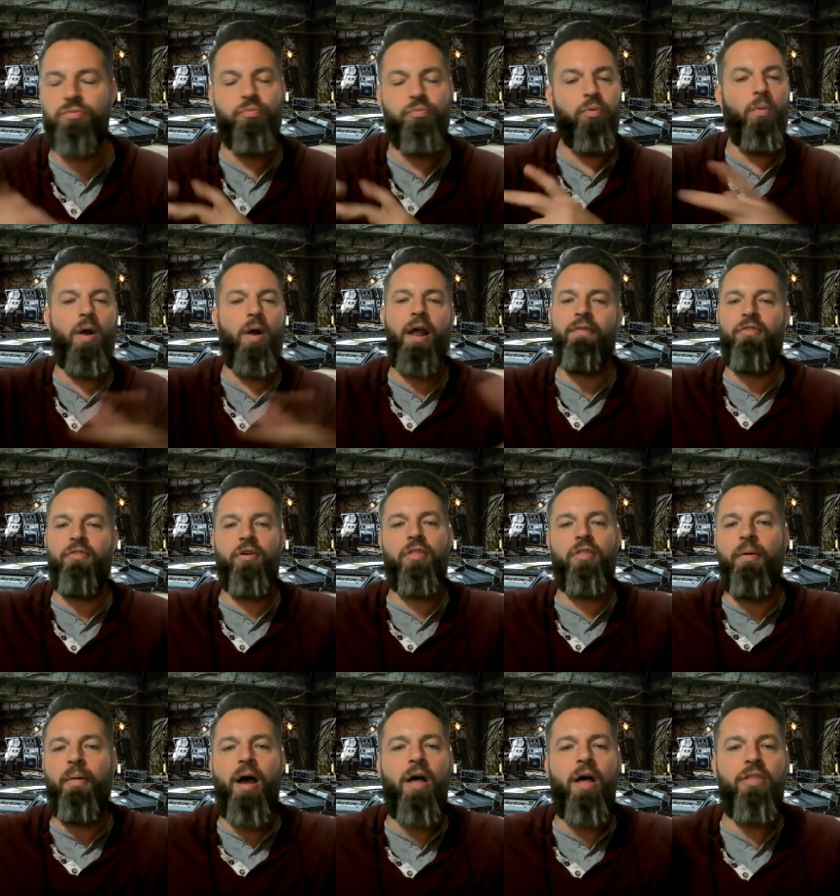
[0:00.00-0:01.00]
whatever
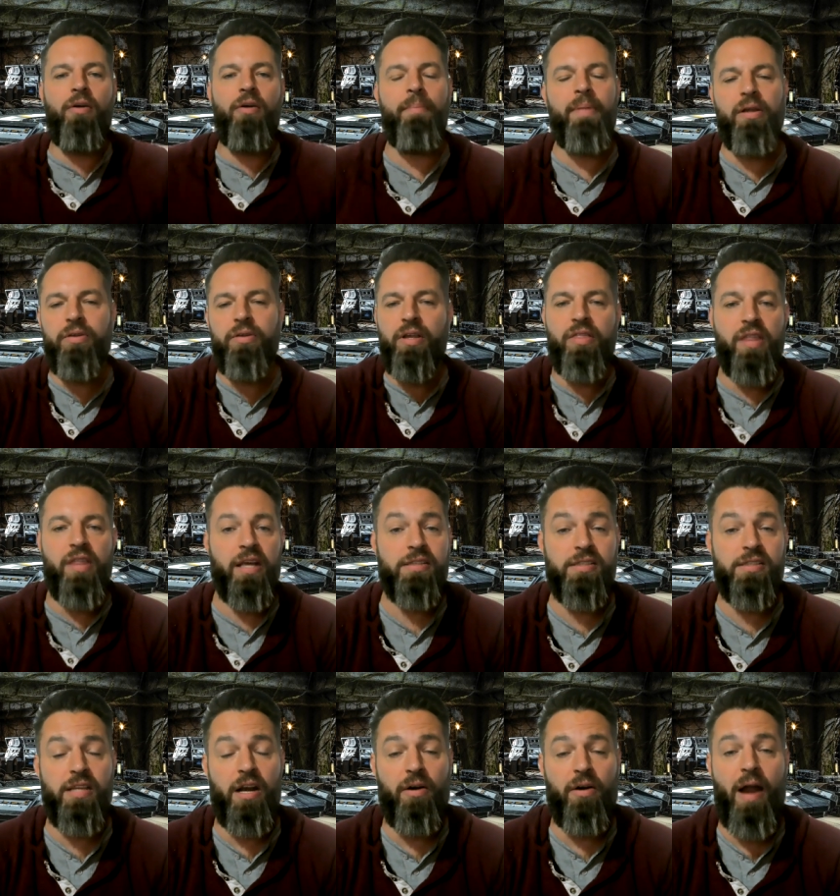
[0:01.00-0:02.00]
the other million things
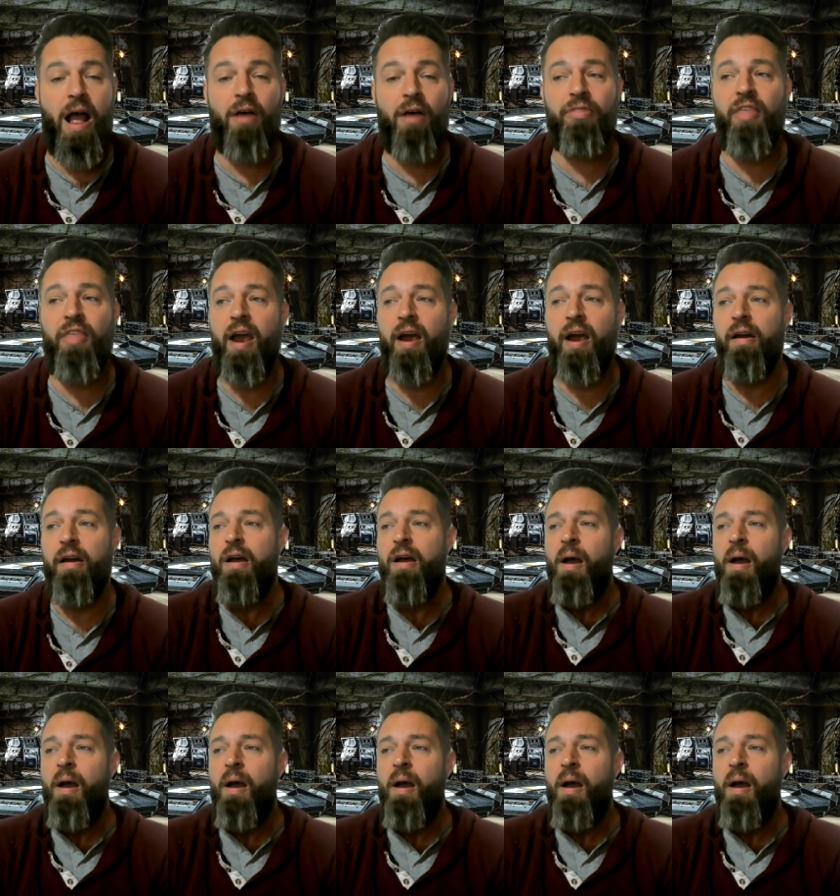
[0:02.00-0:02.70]
that are out there,